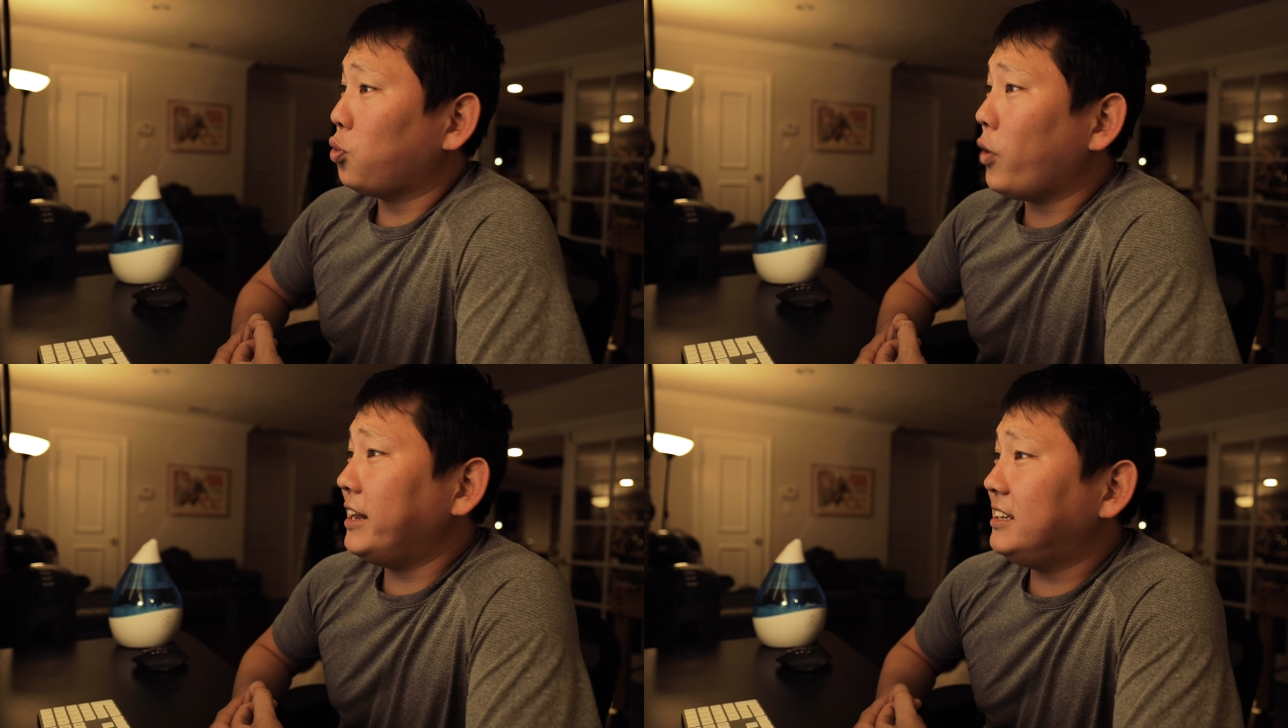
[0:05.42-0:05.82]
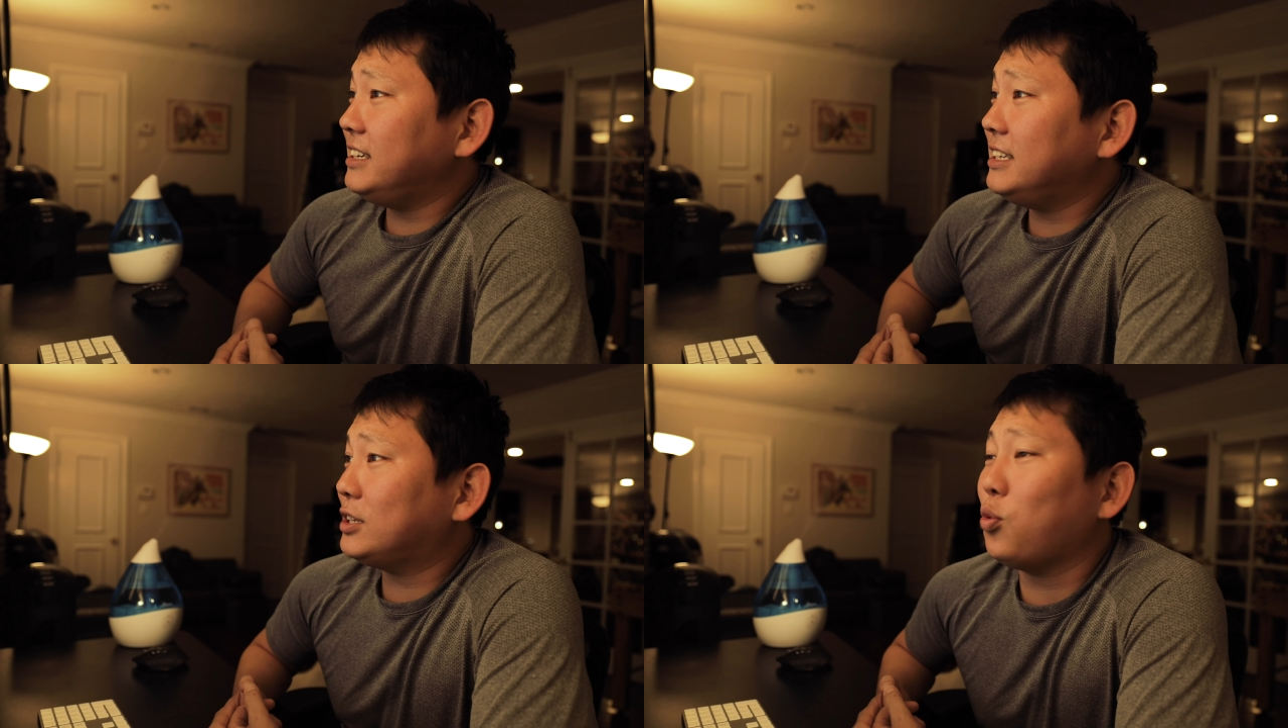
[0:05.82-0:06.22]

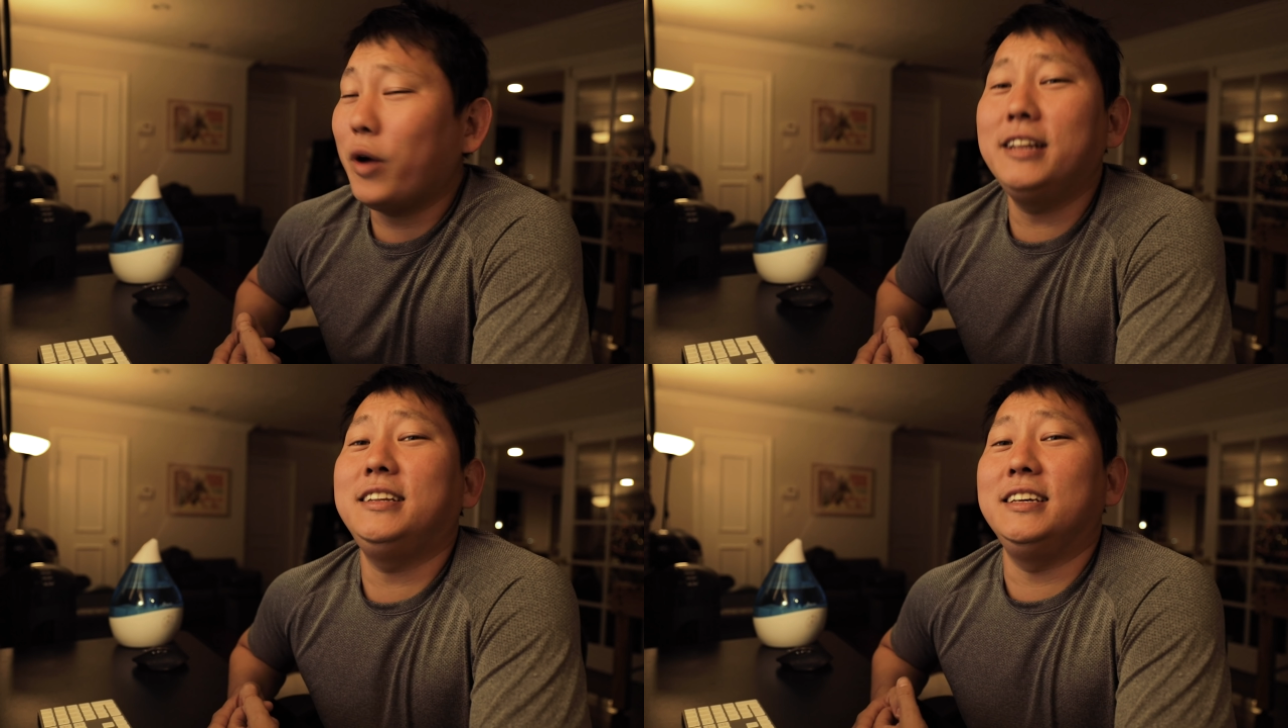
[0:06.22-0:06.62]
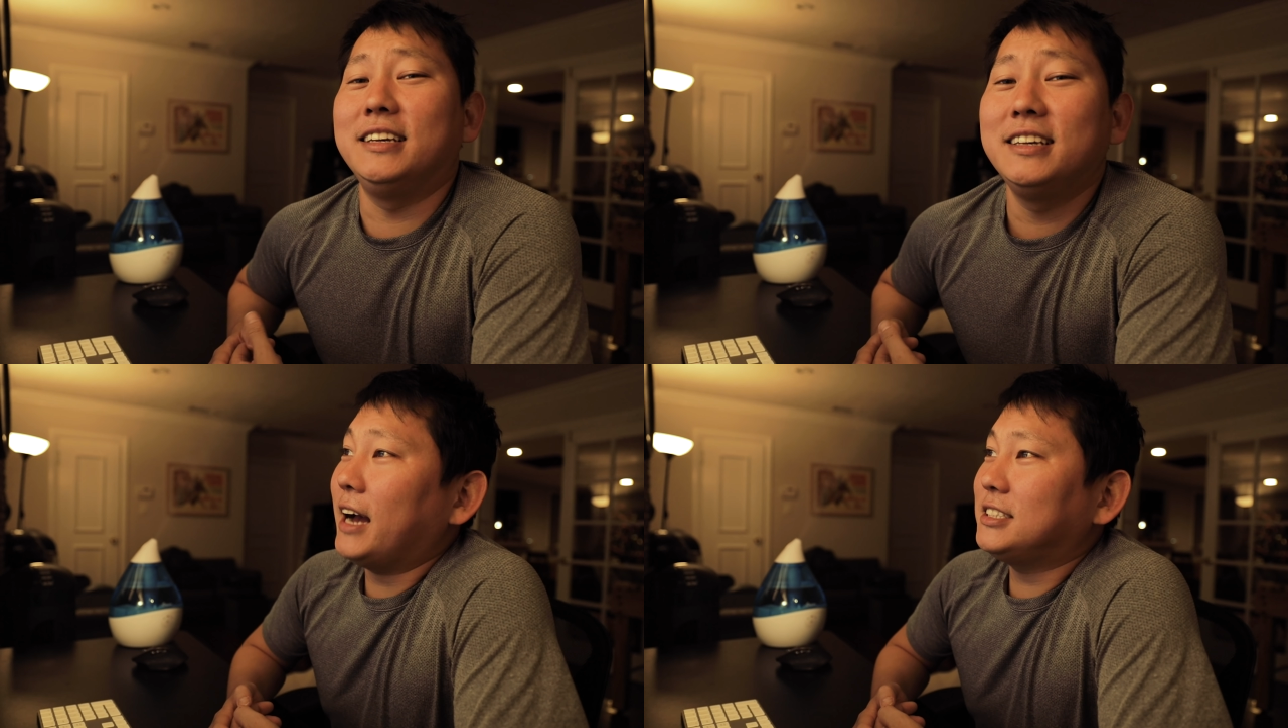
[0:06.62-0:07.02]

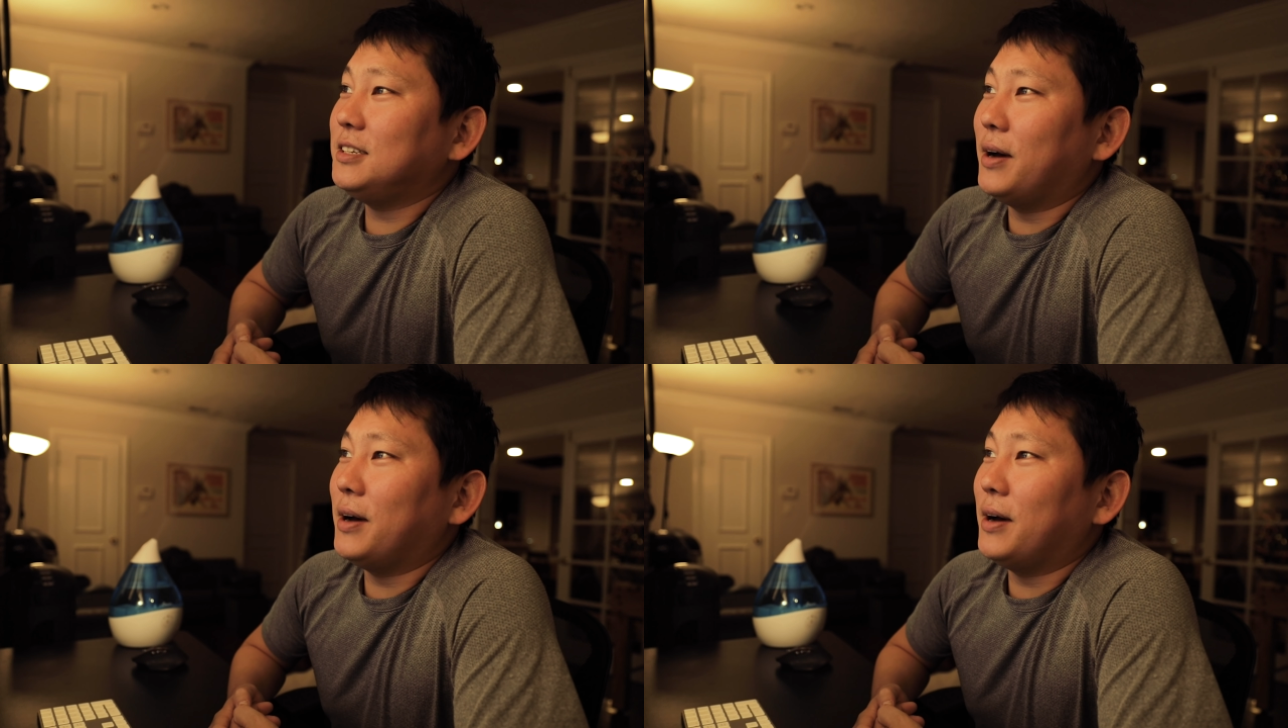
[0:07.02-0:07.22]
2020. Actually,